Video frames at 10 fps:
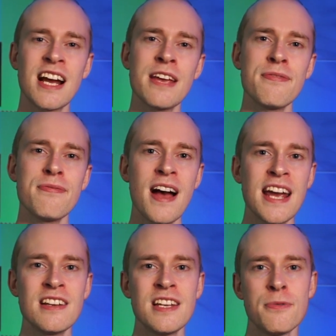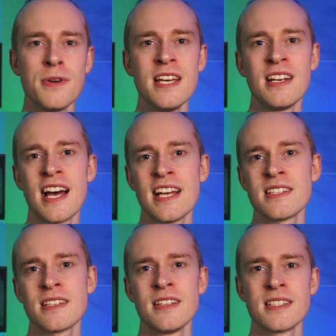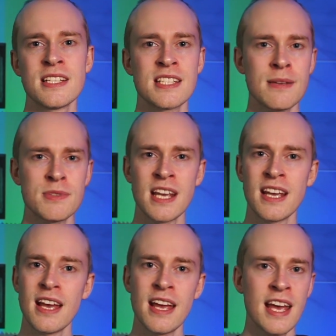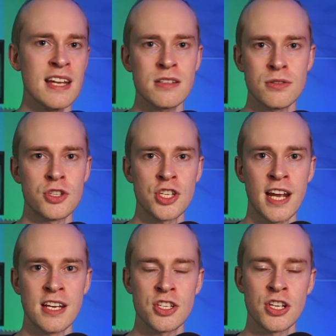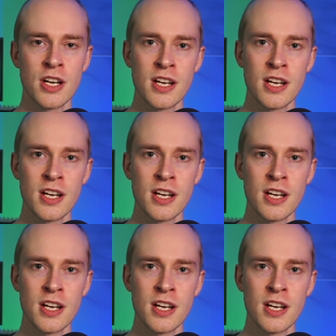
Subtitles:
I finally realized that something had to change.